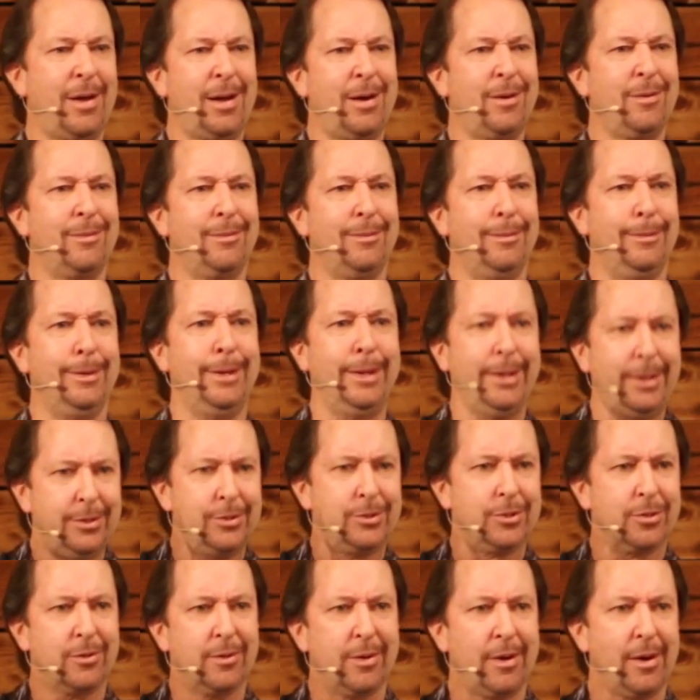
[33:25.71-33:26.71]
I don't
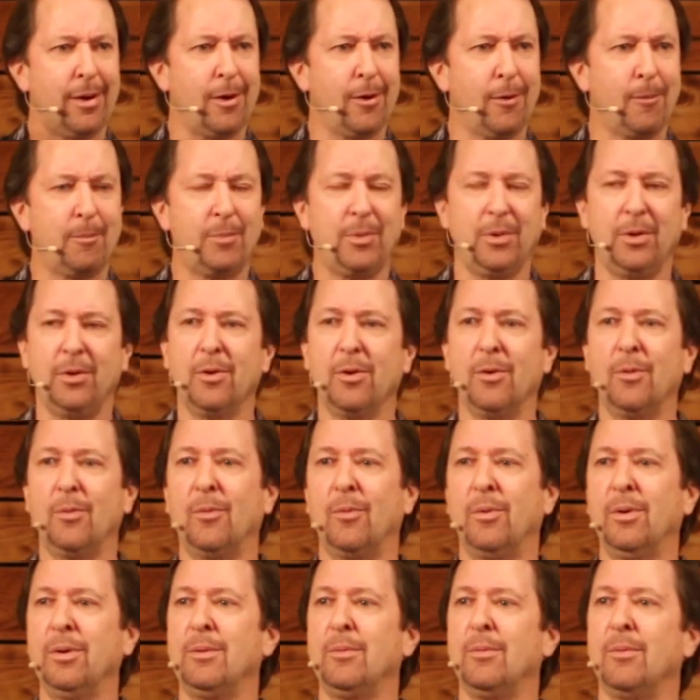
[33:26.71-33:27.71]
need your help. You know,
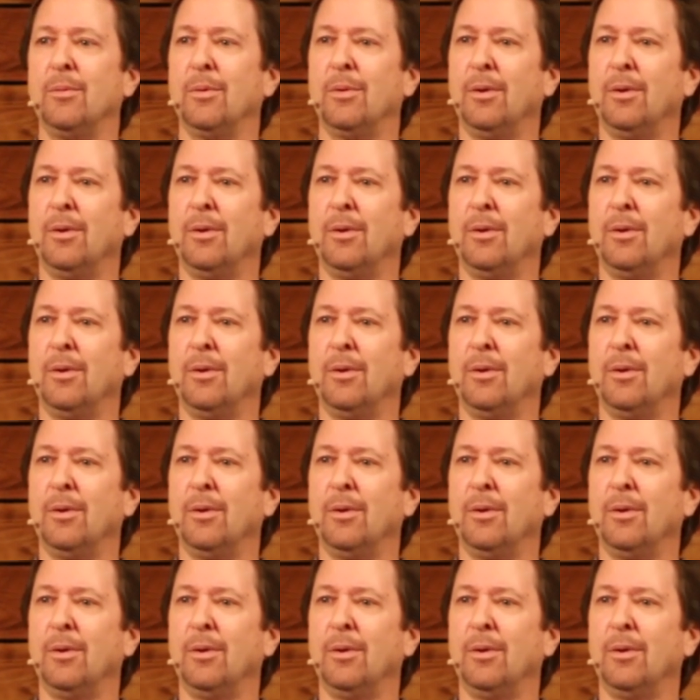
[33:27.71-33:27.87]
what?